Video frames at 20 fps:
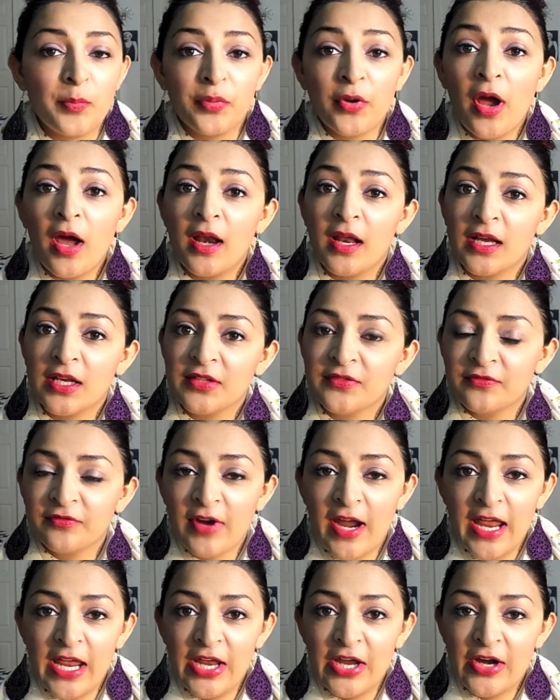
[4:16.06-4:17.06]
product
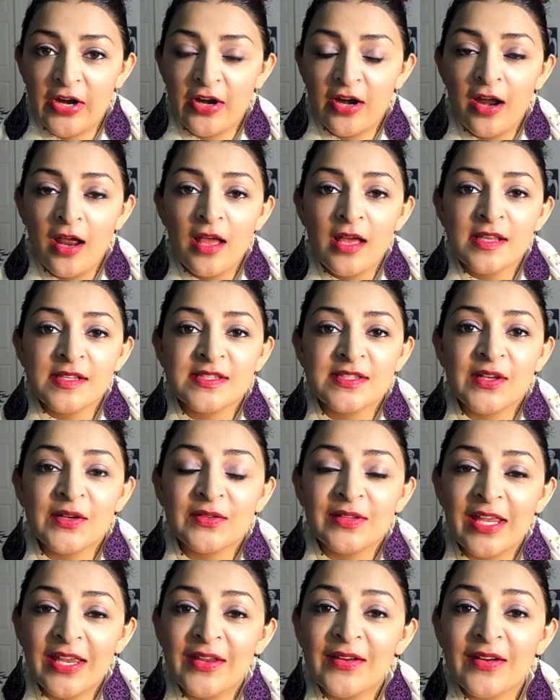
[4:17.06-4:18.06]
right here. So
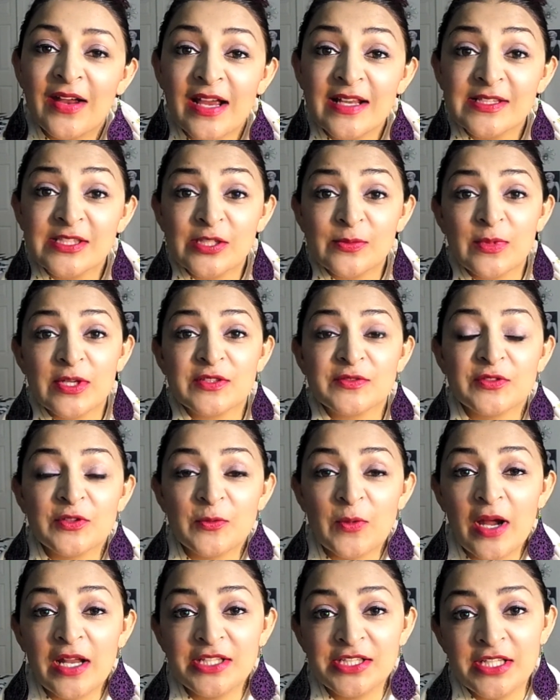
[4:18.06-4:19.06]
thank you guys so much for
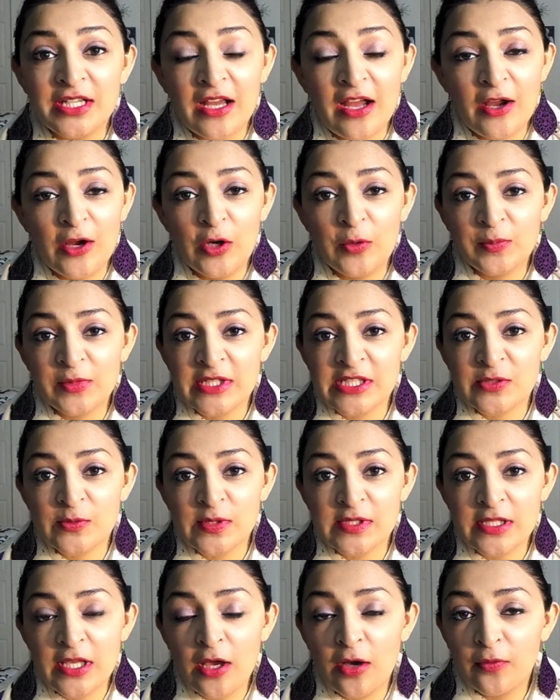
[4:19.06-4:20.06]
watching. I hope this
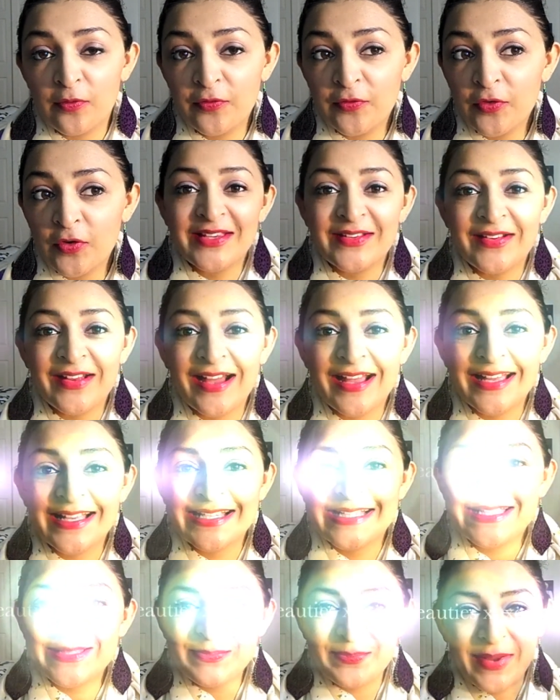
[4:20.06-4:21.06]
was helpful. Thank you
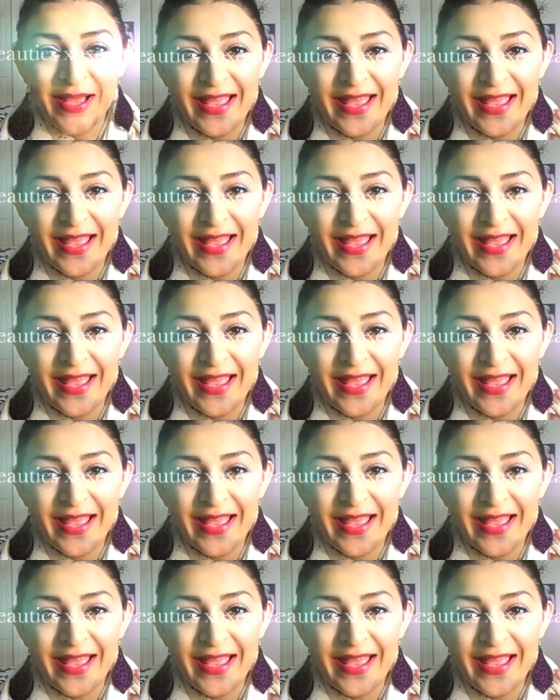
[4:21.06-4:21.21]
guys.